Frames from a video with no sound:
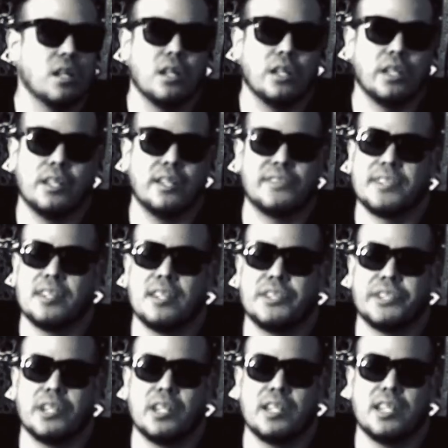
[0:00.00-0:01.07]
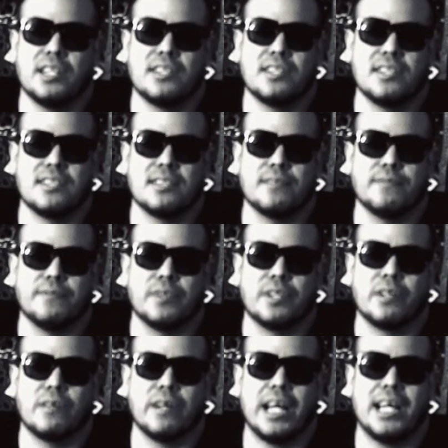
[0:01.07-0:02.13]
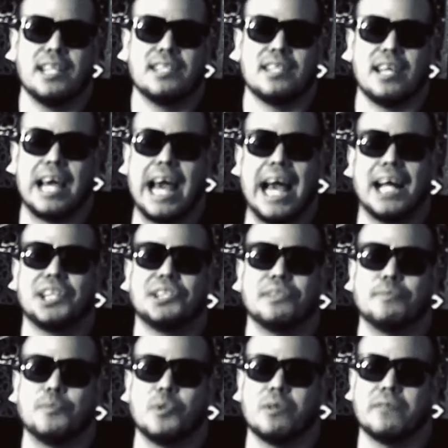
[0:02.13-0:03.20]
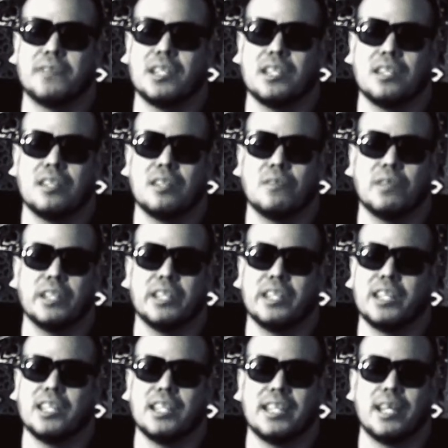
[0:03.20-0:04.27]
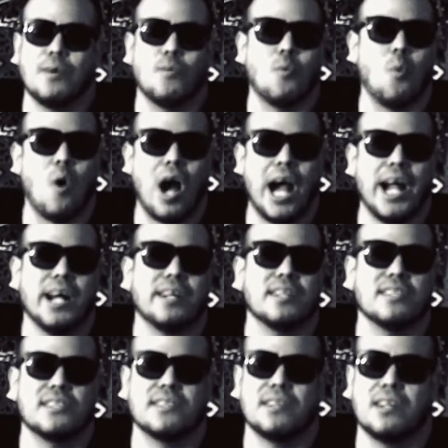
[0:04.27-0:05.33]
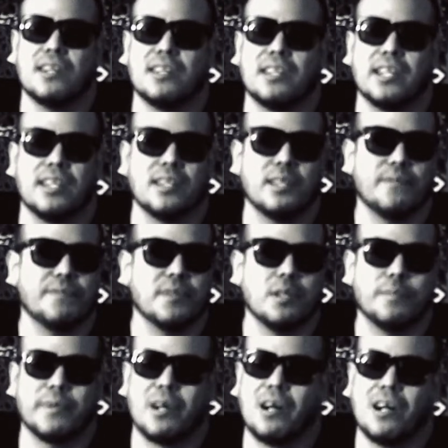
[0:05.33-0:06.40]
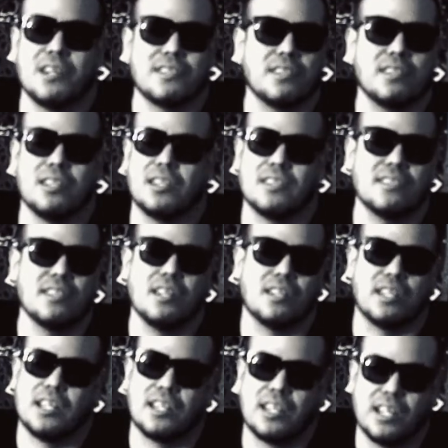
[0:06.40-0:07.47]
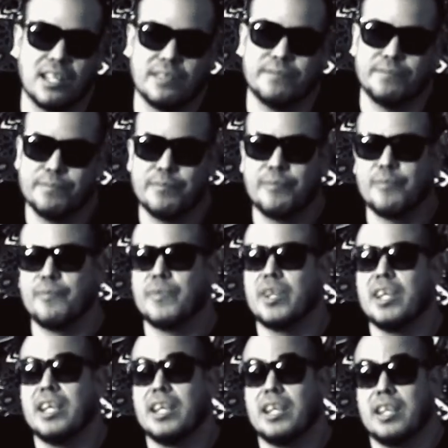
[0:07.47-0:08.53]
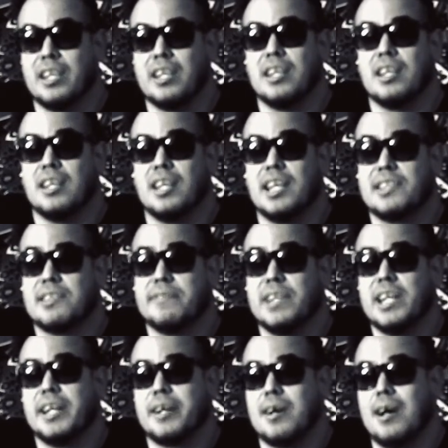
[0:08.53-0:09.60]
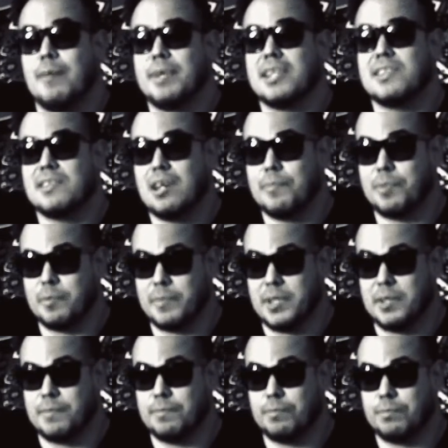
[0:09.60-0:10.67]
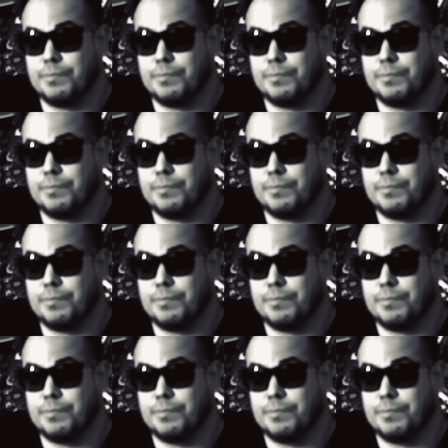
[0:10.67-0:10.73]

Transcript: it's going to turn into some crazy action movie where you're going to get wired and start like lifting up cars. No, it's not like that. It's a very calming supplement